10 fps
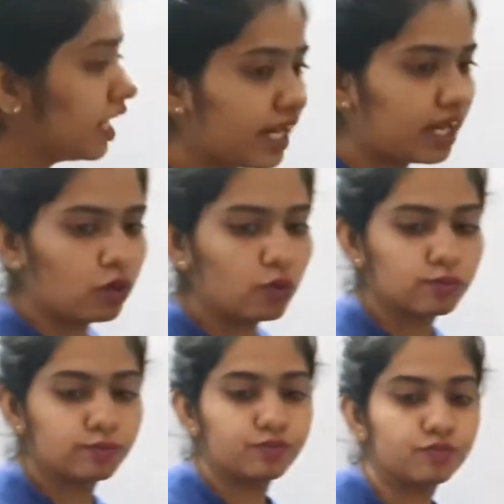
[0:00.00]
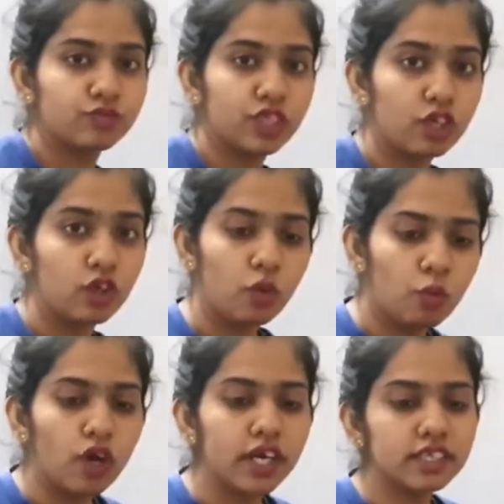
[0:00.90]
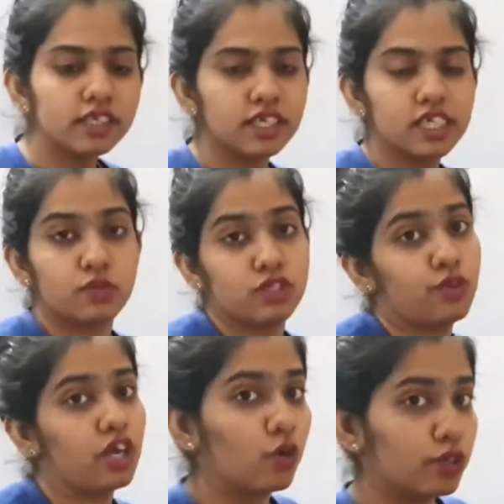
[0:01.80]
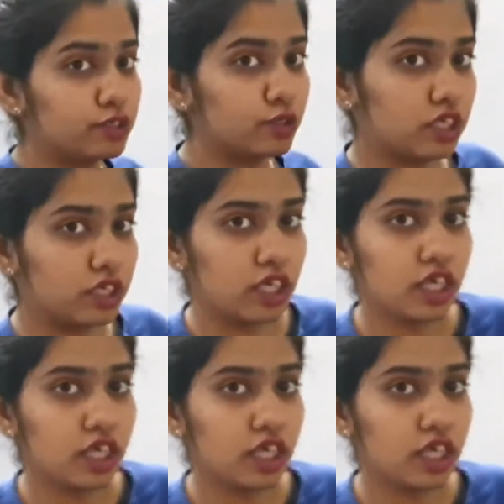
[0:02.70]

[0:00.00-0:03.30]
now what are the things which we are going to learn?